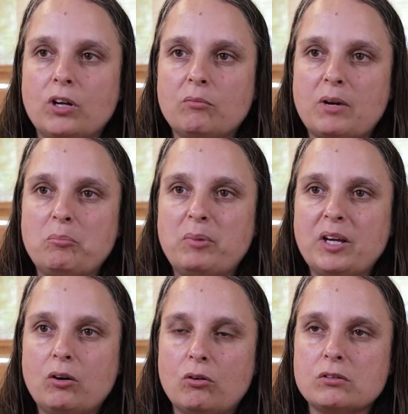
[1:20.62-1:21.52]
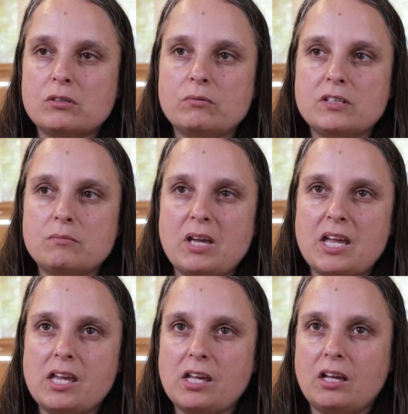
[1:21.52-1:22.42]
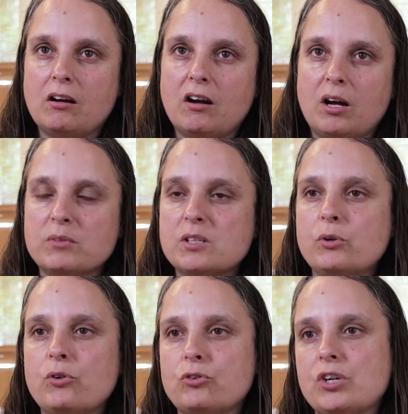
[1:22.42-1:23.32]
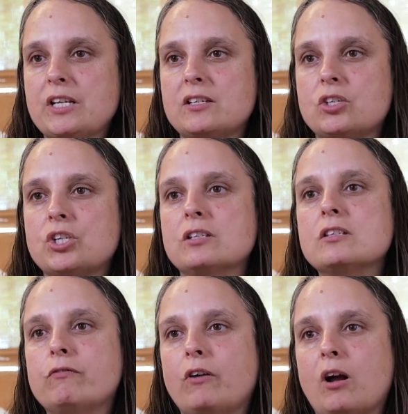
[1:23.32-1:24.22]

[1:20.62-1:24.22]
one of my big goals was making smooth transitions